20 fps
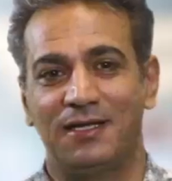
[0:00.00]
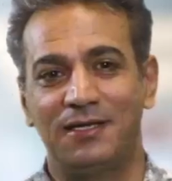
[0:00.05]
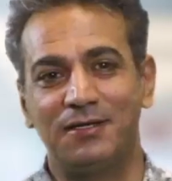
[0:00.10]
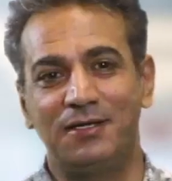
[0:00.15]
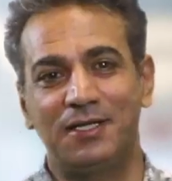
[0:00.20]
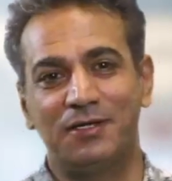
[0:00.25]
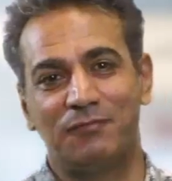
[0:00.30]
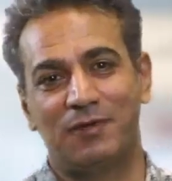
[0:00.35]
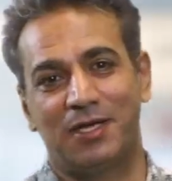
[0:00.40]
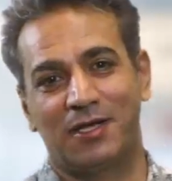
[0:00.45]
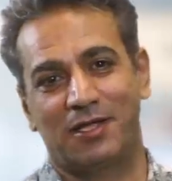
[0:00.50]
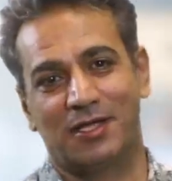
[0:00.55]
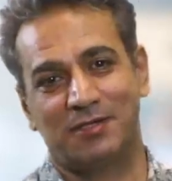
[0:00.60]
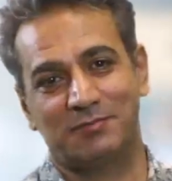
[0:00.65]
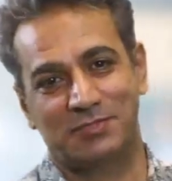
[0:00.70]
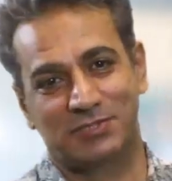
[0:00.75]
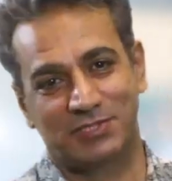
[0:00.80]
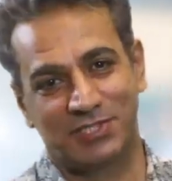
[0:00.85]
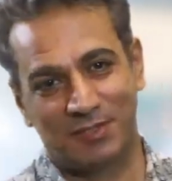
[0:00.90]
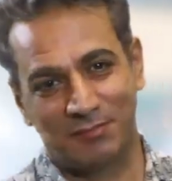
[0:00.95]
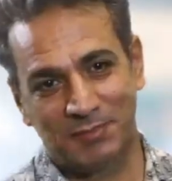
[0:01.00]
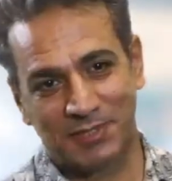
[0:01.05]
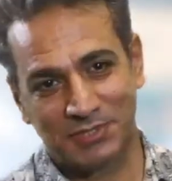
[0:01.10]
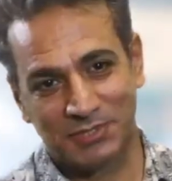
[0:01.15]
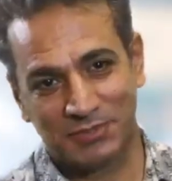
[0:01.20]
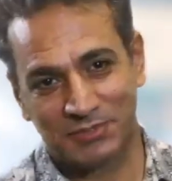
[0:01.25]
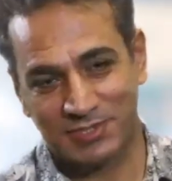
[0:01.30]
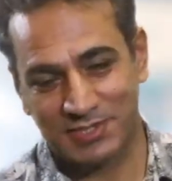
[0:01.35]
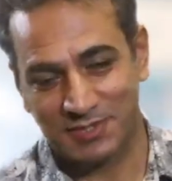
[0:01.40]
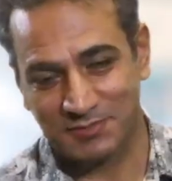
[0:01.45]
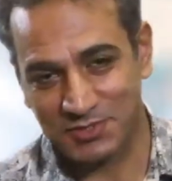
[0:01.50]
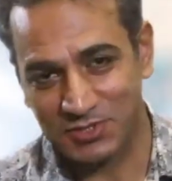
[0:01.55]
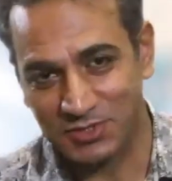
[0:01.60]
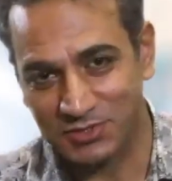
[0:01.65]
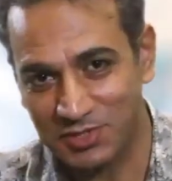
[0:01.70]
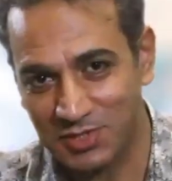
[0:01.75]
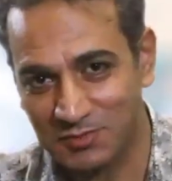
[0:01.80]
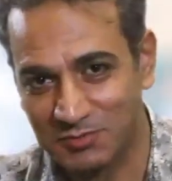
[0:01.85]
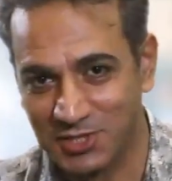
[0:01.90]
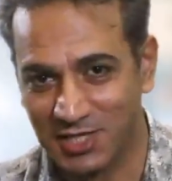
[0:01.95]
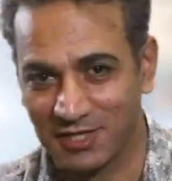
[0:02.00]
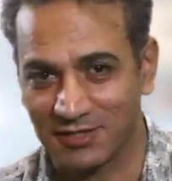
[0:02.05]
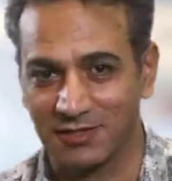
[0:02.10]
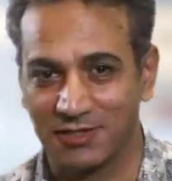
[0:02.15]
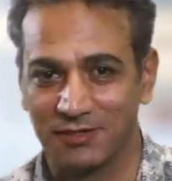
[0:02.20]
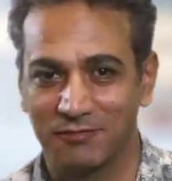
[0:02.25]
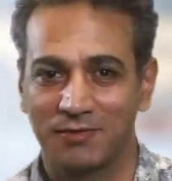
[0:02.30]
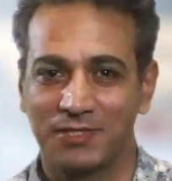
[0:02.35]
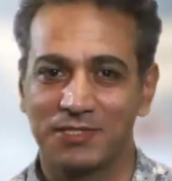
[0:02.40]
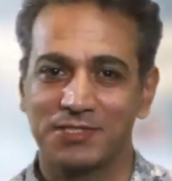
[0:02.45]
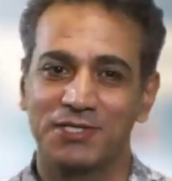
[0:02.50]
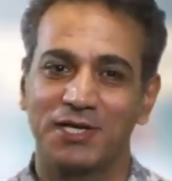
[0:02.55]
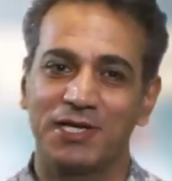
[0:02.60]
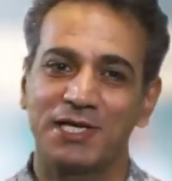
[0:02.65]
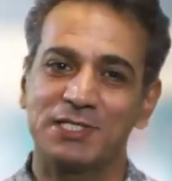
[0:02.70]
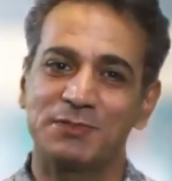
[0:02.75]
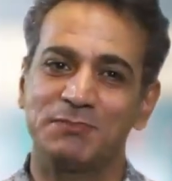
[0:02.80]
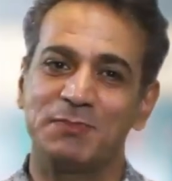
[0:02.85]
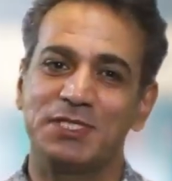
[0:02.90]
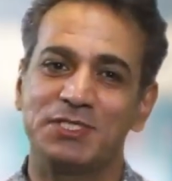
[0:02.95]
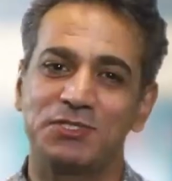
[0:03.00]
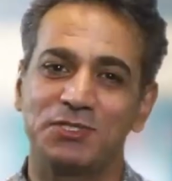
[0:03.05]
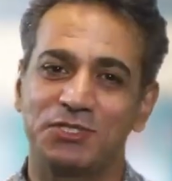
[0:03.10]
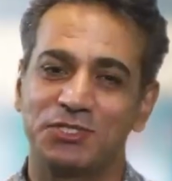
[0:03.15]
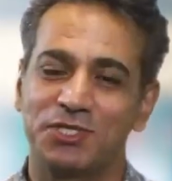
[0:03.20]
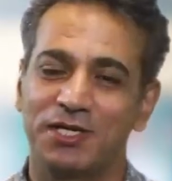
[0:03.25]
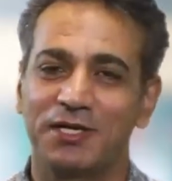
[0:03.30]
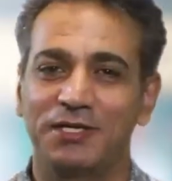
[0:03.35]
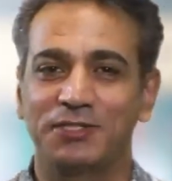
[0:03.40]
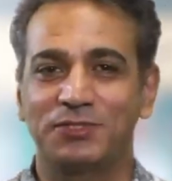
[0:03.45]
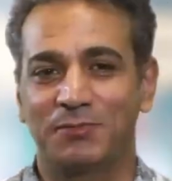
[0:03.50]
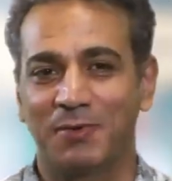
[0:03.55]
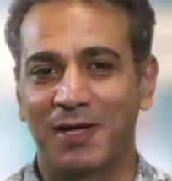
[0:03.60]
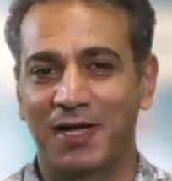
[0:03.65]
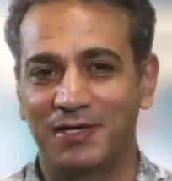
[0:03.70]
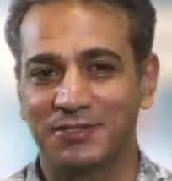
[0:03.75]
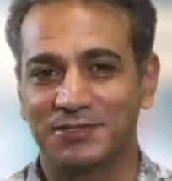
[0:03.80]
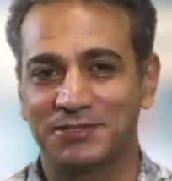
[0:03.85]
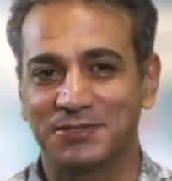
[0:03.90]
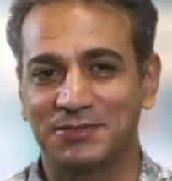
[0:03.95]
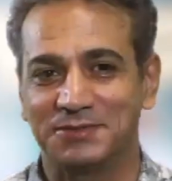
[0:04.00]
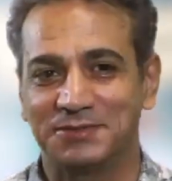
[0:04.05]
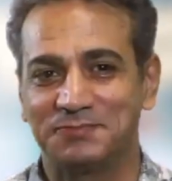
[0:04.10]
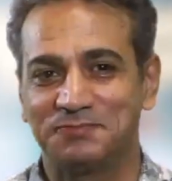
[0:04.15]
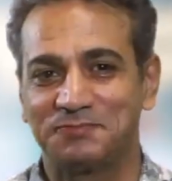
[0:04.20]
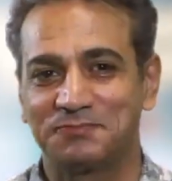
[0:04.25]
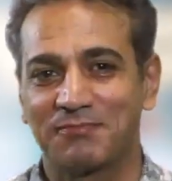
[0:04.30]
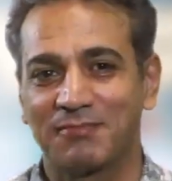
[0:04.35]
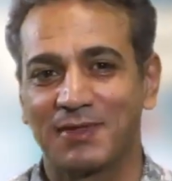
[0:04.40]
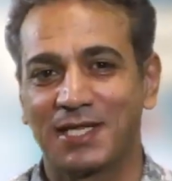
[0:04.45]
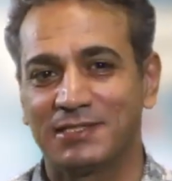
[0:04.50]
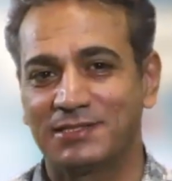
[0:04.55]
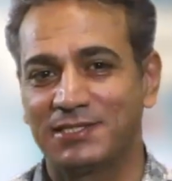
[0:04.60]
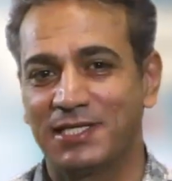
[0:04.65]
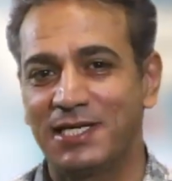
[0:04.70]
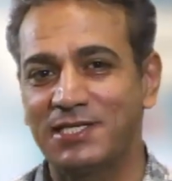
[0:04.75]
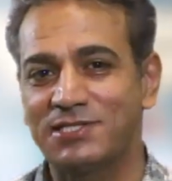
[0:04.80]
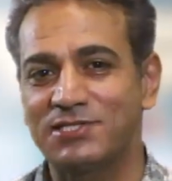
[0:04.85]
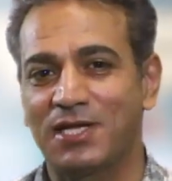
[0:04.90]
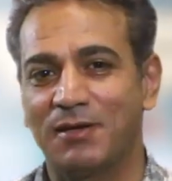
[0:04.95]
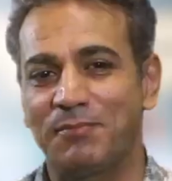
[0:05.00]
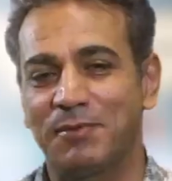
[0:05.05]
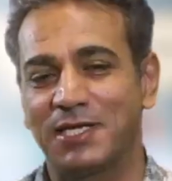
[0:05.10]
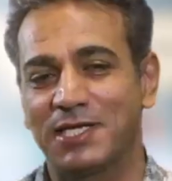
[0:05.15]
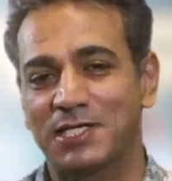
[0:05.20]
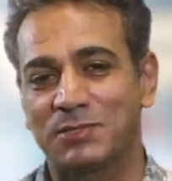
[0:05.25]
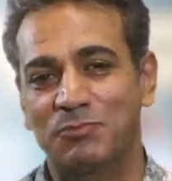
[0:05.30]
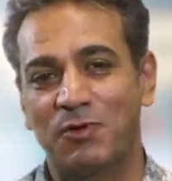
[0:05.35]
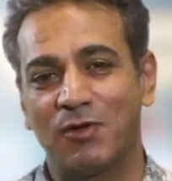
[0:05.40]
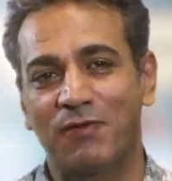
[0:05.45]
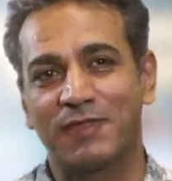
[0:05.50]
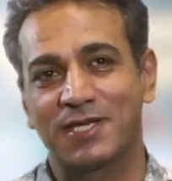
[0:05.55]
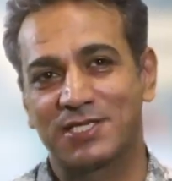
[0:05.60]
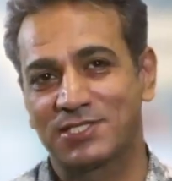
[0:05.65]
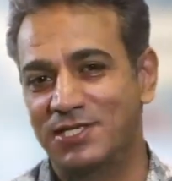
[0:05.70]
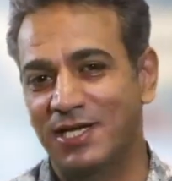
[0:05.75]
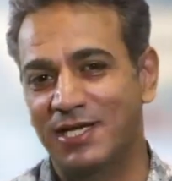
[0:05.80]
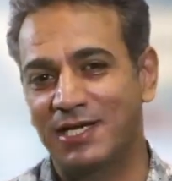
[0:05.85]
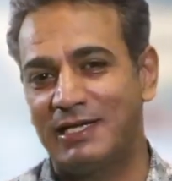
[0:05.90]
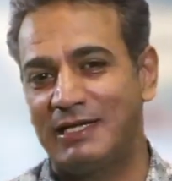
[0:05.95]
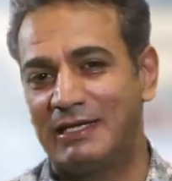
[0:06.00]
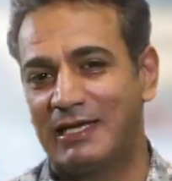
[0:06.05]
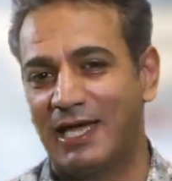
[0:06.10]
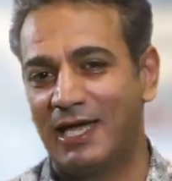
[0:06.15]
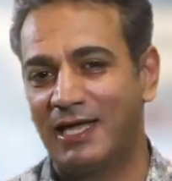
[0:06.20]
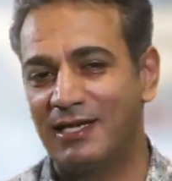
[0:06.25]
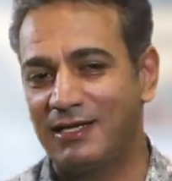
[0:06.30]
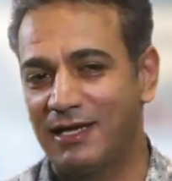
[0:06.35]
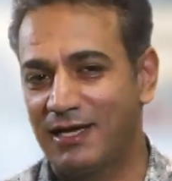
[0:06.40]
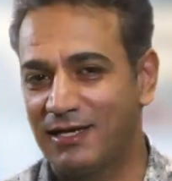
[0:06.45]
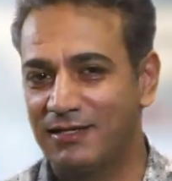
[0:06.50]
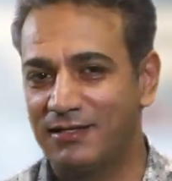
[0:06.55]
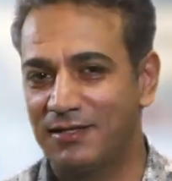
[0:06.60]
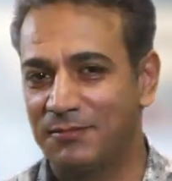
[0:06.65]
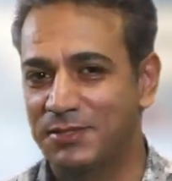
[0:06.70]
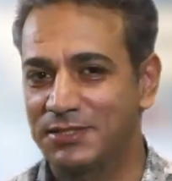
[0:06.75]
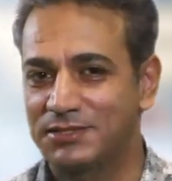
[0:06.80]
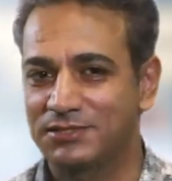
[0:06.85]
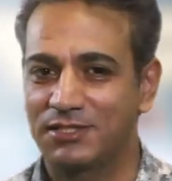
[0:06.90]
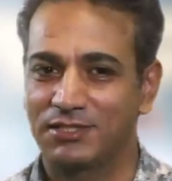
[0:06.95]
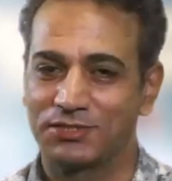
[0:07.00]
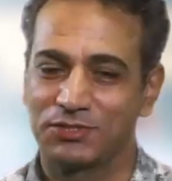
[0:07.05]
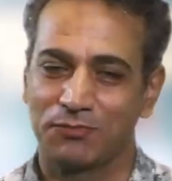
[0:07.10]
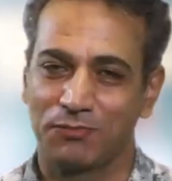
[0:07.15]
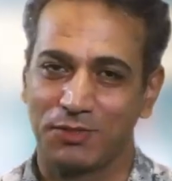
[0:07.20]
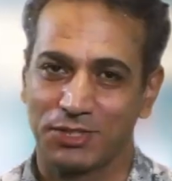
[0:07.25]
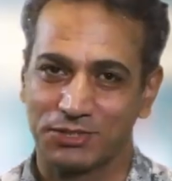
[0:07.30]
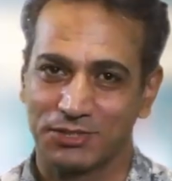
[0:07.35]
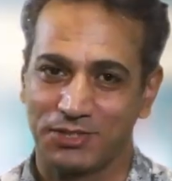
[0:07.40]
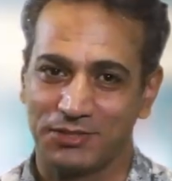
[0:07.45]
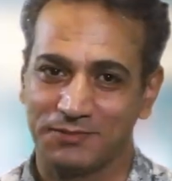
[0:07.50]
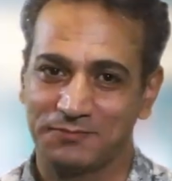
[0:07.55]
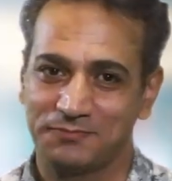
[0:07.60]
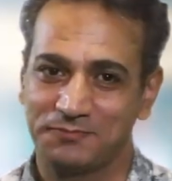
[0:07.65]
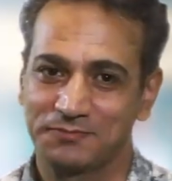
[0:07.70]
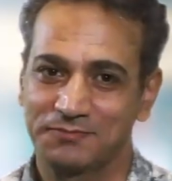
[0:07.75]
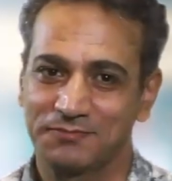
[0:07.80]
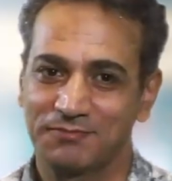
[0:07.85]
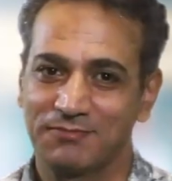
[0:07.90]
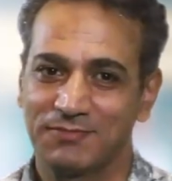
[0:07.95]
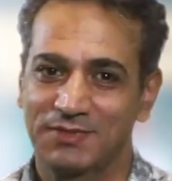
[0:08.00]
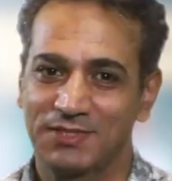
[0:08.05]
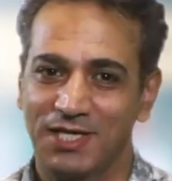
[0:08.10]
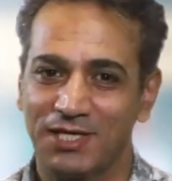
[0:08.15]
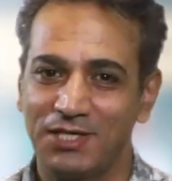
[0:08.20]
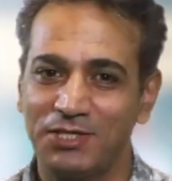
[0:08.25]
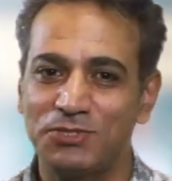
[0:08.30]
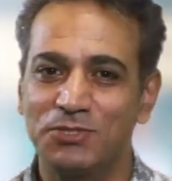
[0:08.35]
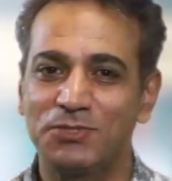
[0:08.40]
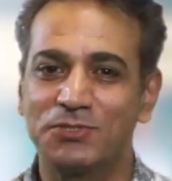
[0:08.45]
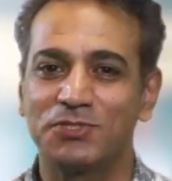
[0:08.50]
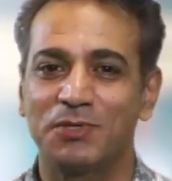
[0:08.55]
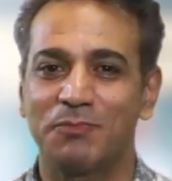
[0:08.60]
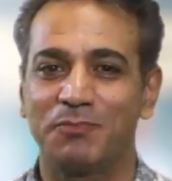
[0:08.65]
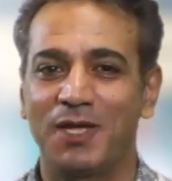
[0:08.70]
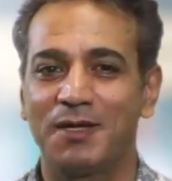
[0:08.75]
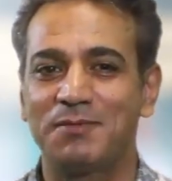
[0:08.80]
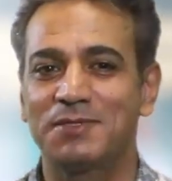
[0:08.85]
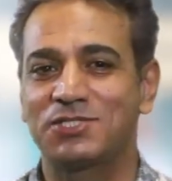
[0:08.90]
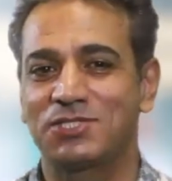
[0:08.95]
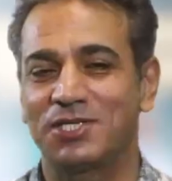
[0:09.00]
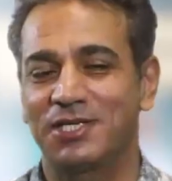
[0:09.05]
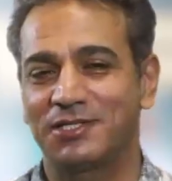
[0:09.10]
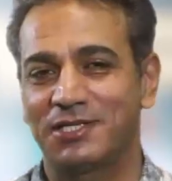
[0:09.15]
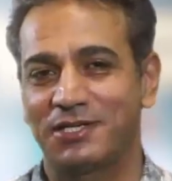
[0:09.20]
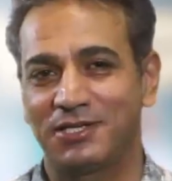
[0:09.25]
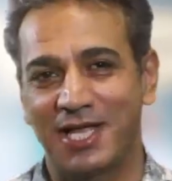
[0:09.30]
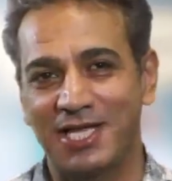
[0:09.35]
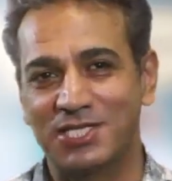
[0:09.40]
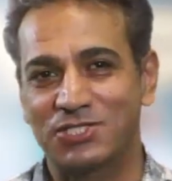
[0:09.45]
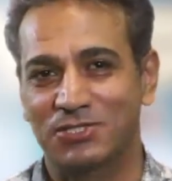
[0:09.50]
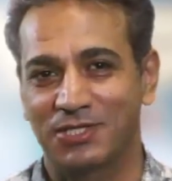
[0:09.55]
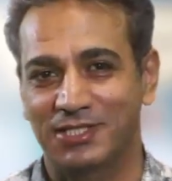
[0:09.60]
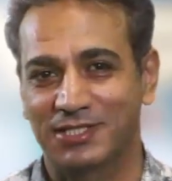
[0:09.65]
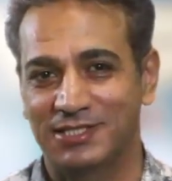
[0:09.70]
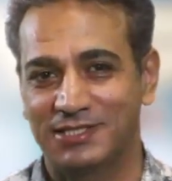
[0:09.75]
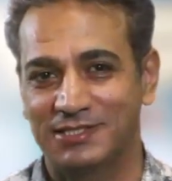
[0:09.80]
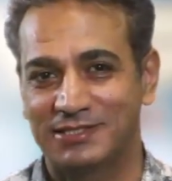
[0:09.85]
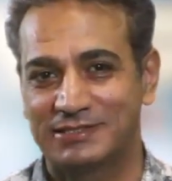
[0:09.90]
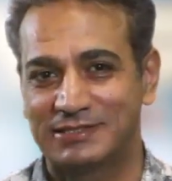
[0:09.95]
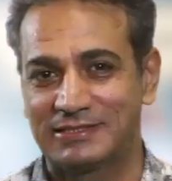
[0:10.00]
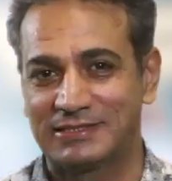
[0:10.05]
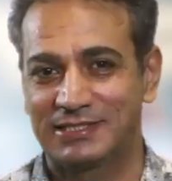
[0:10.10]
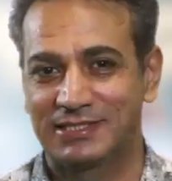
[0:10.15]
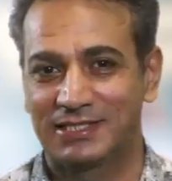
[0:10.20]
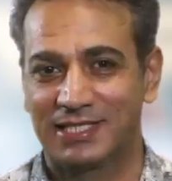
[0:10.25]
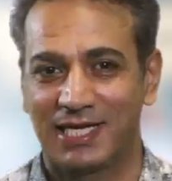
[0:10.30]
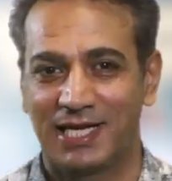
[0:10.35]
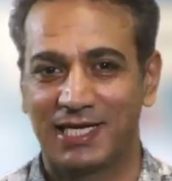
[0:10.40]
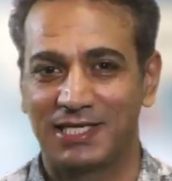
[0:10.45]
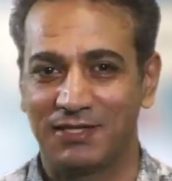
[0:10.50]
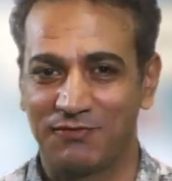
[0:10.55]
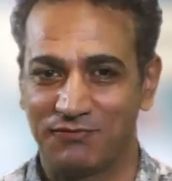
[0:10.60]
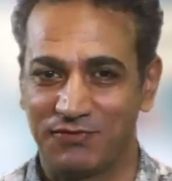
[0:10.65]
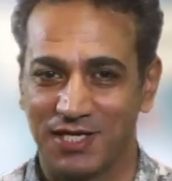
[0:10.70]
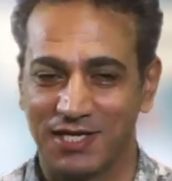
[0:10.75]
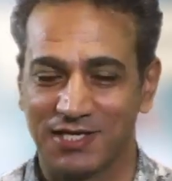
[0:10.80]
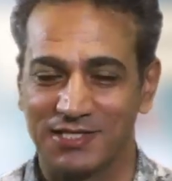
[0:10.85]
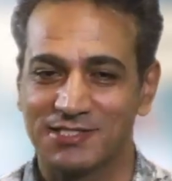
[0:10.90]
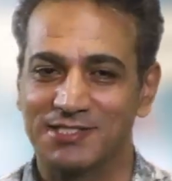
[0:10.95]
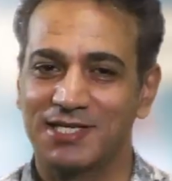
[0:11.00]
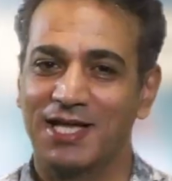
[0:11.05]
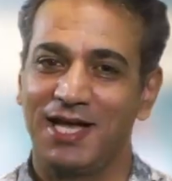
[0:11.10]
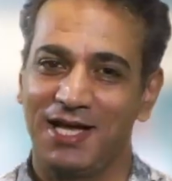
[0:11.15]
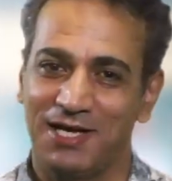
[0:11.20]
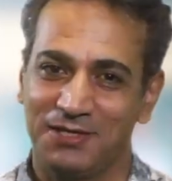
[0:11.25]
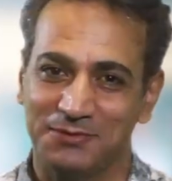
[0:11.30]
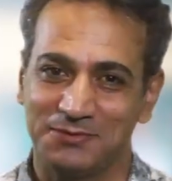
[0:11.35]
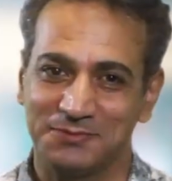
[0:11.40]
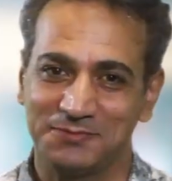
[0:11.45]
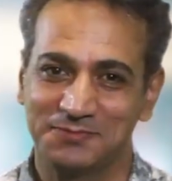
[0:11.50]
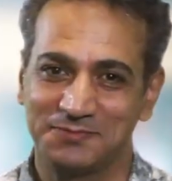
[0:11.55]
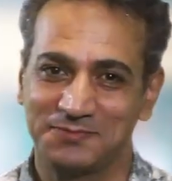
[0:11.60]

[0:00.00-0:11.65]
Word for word: Hello and welcome to TebMedTourism's YouTube channel, where science meets your journey into parenthood. Today's topic is both exciting and a little bit controversial. Can you choose your baby's gender naturally? And if yes, how?